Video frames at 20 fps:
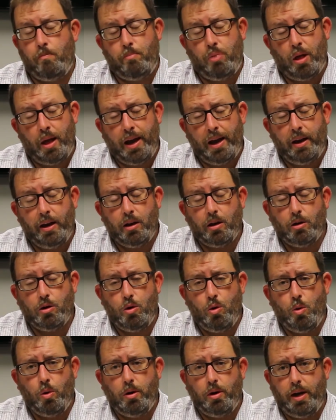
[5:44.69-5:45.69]
planning and
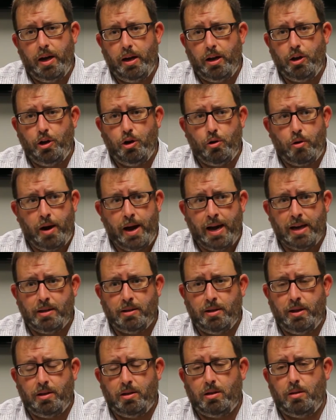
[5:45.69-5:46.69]
coordinating your
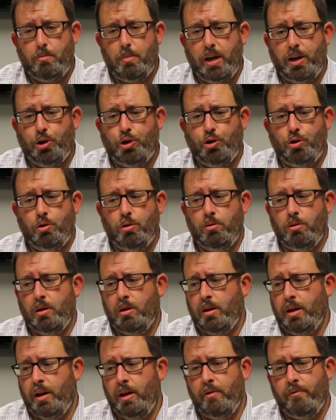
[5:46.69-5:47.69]
assets to make sure that
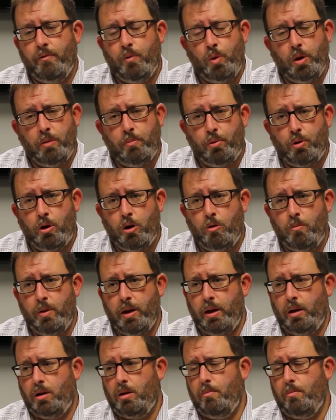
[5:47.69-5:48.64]
they avoid probate,